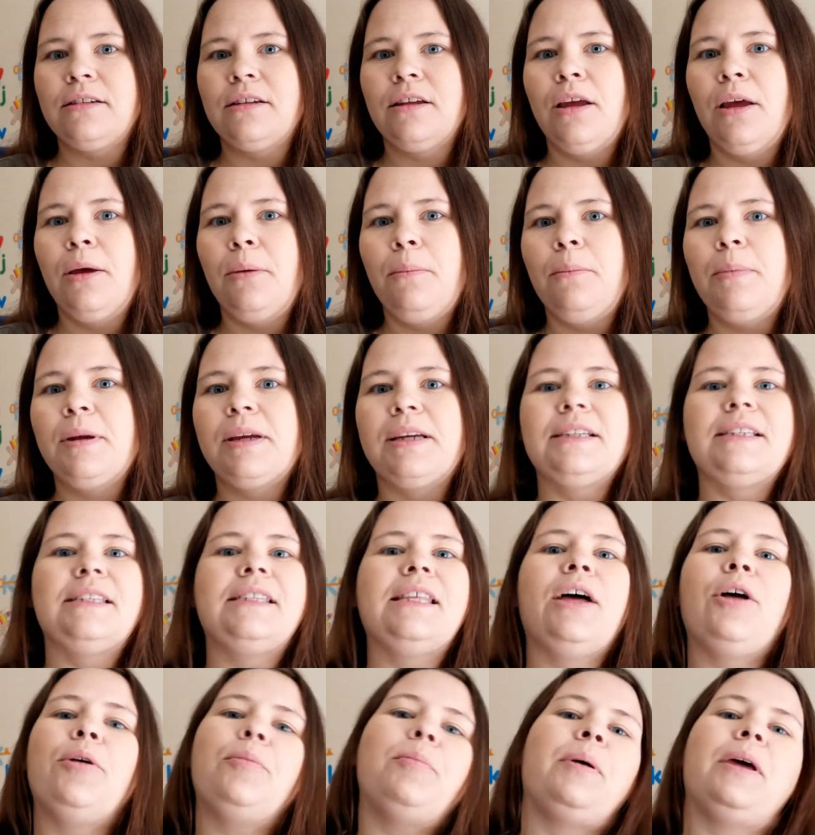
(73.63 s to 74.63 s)
because they'll
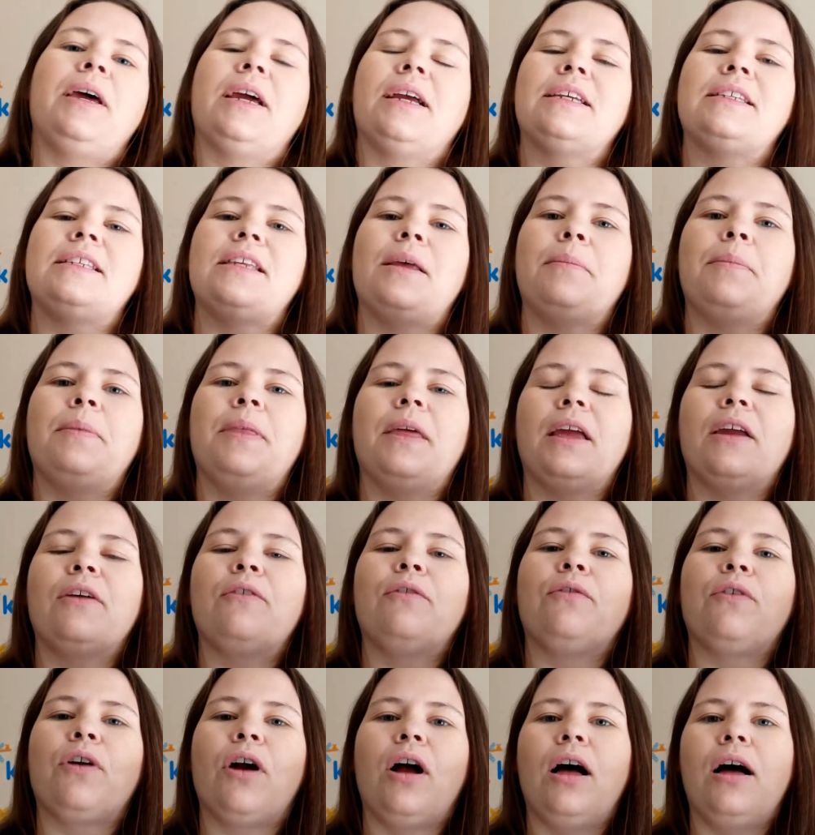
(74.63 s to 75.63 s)
pick something
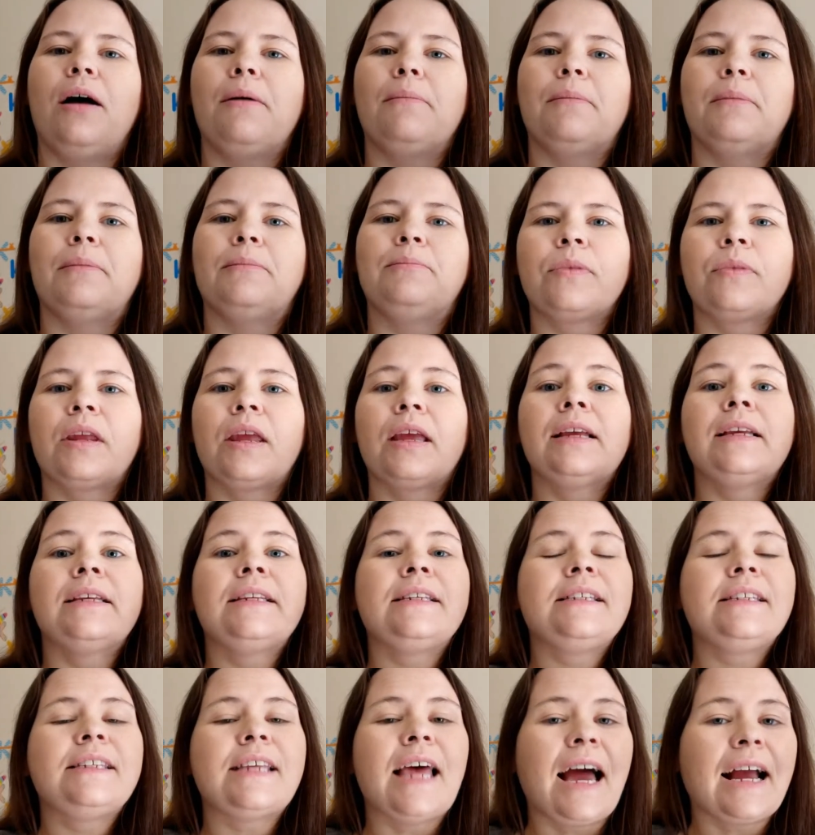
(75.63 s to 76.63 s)
from
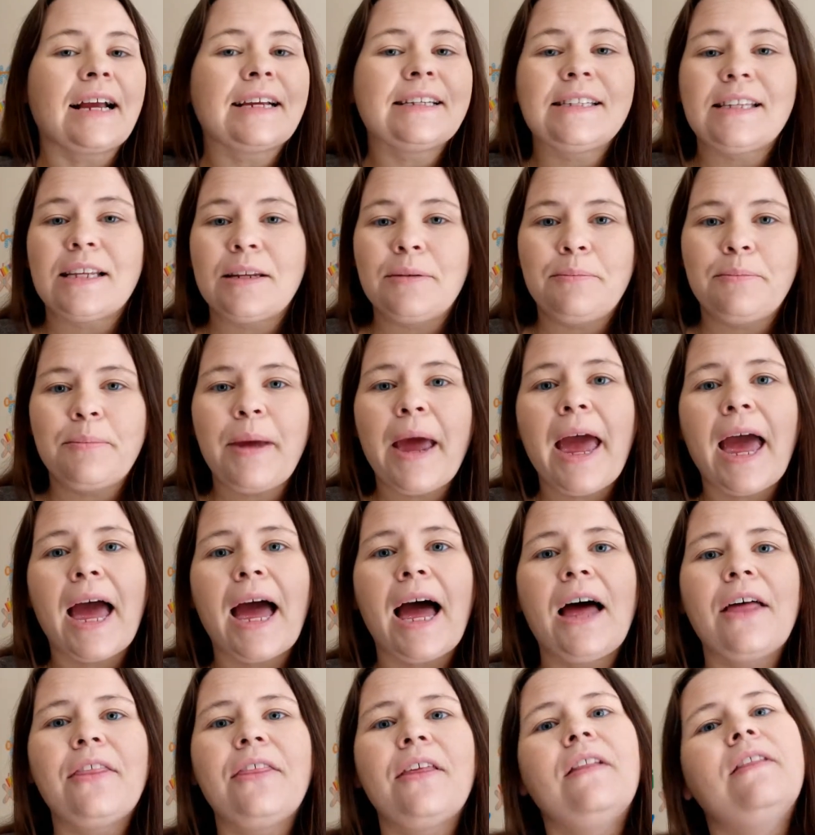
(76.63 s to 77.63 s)
Saxon math
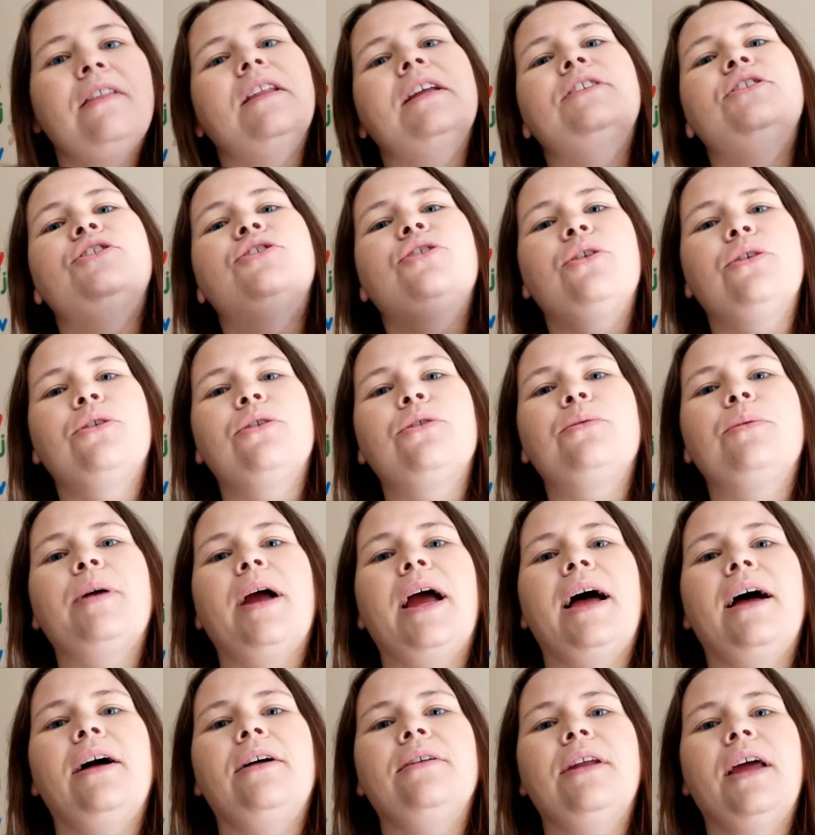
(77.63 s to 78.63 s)
and then turn
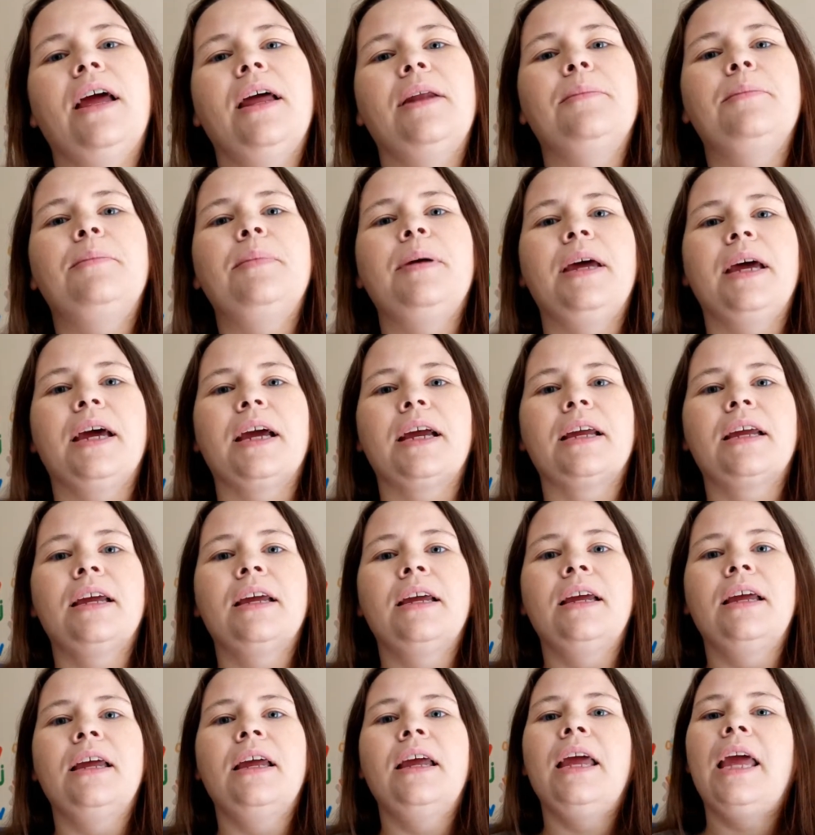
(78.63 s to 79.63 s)
around and pick
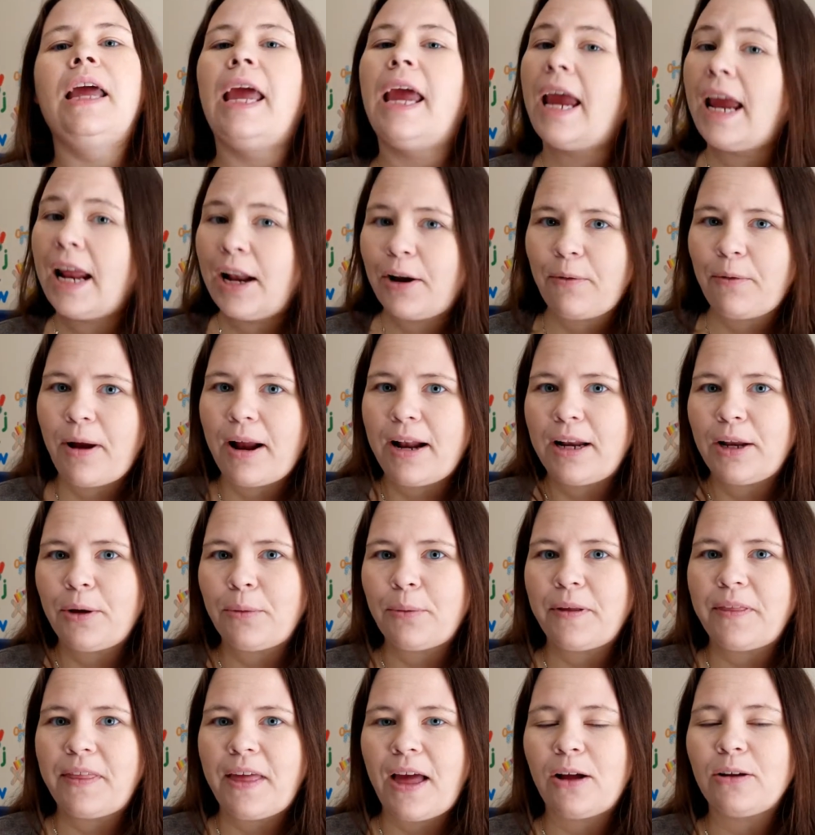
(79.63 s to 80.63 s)
handwriting
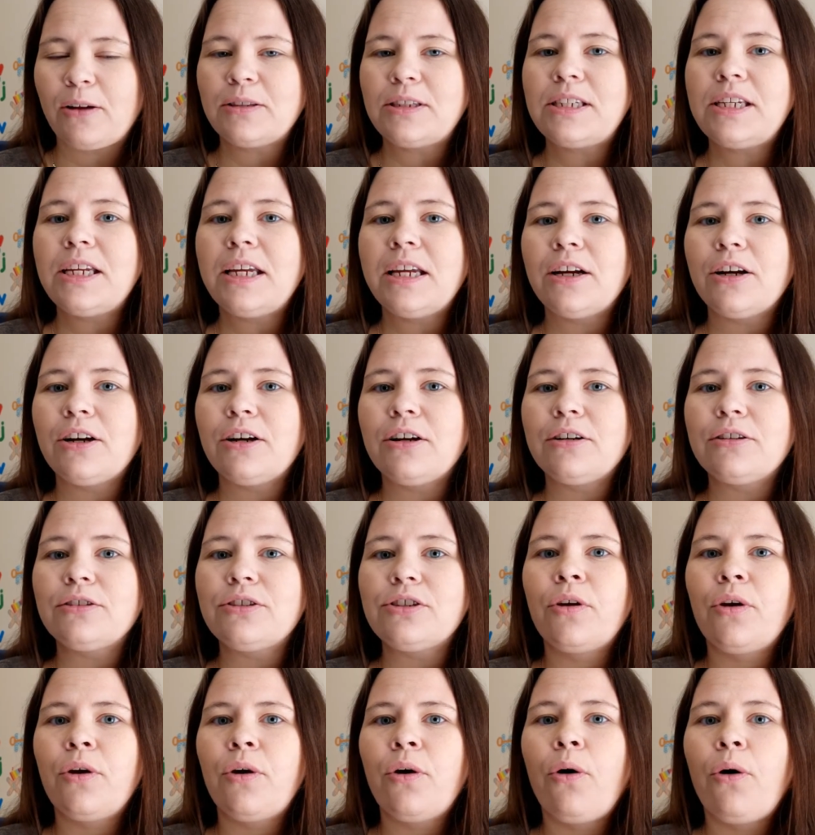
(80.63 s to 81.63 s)
without
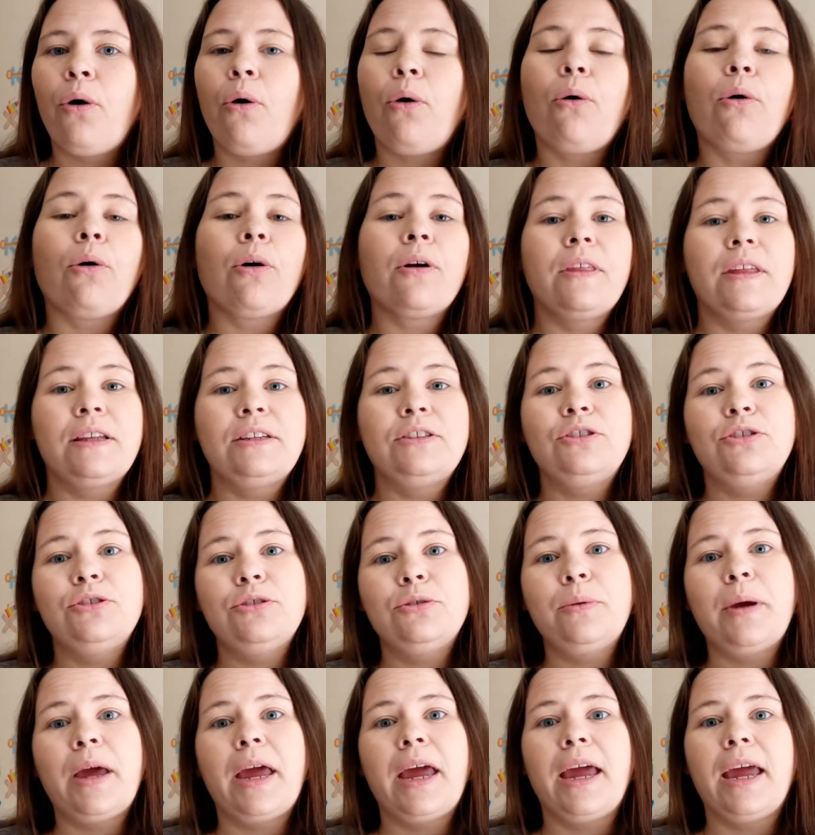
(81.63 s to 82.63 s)
tears, or then do
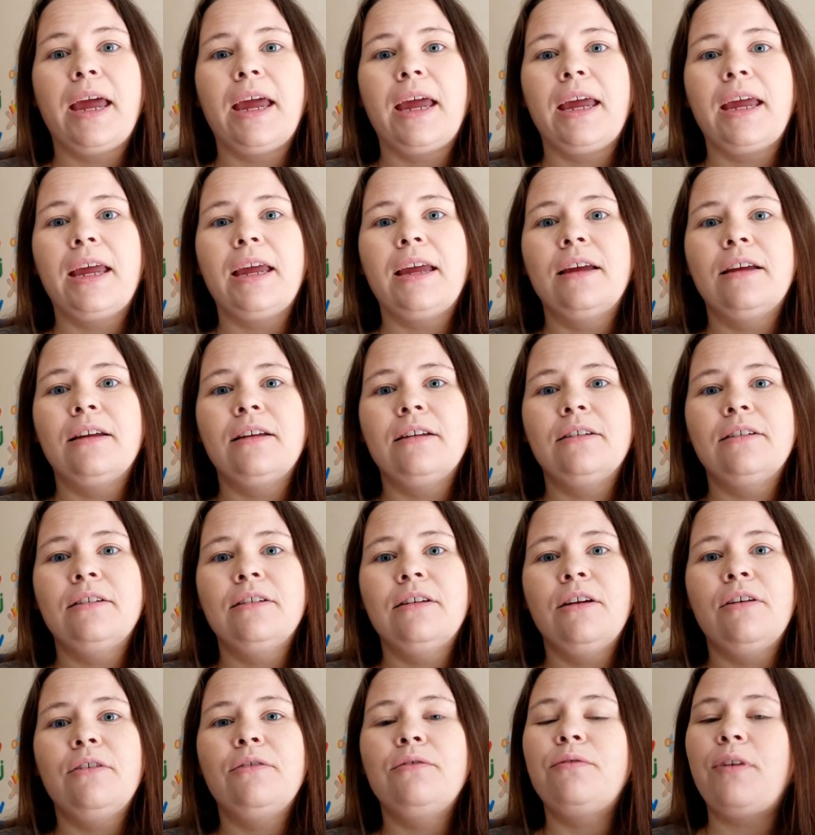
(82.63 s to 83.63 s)
a
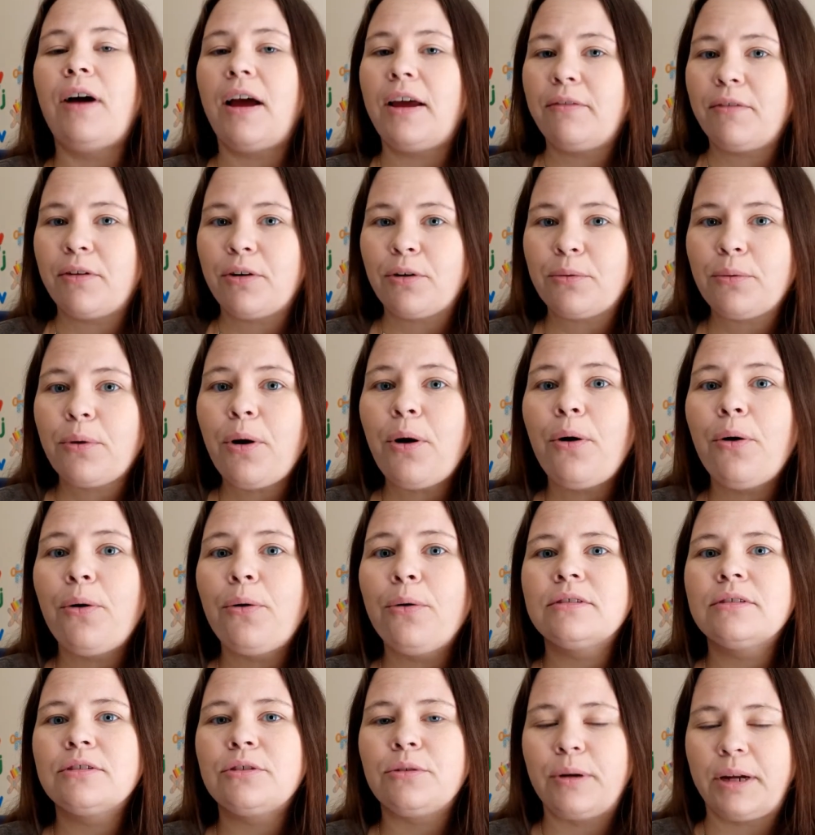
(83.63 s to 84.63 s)
5 in a row
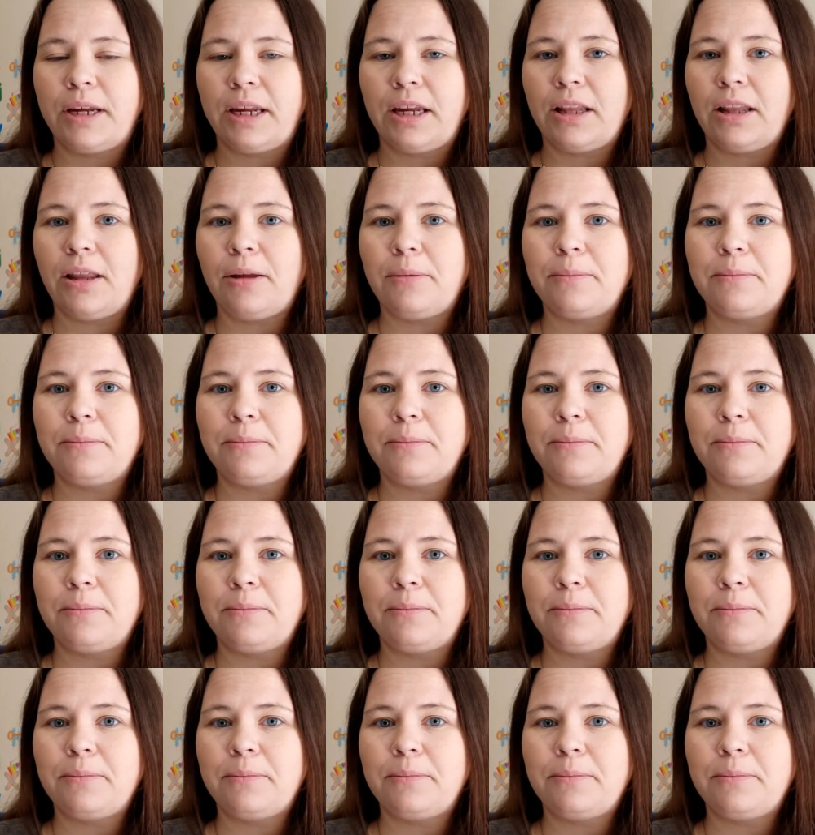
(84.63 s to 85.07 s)
curriculum.